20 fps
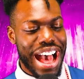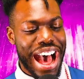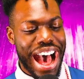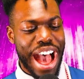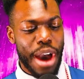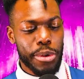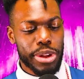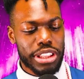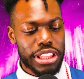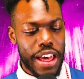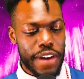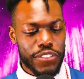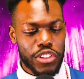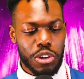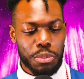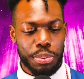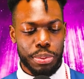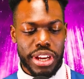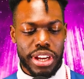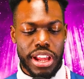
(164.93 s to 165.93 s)
I would love
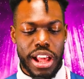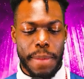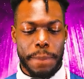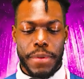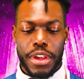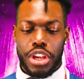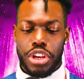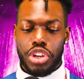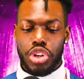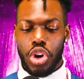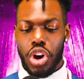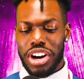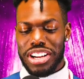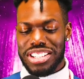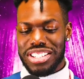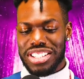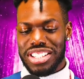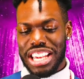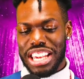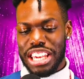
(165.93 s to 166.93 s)
to bring up your
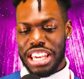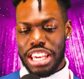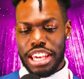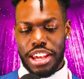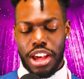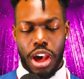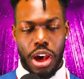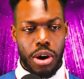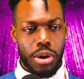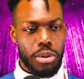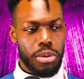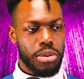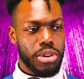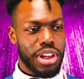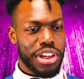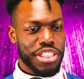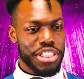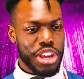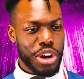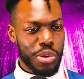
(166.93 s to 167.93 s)
CEO,
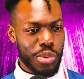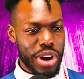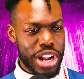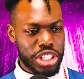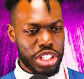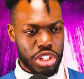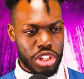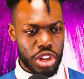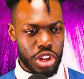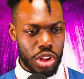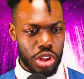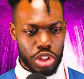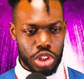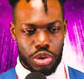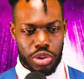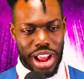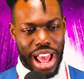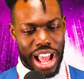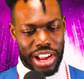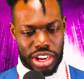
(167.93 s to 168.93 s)
the original
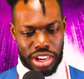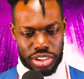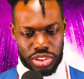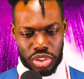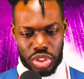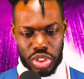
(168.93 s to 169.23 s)
Dragon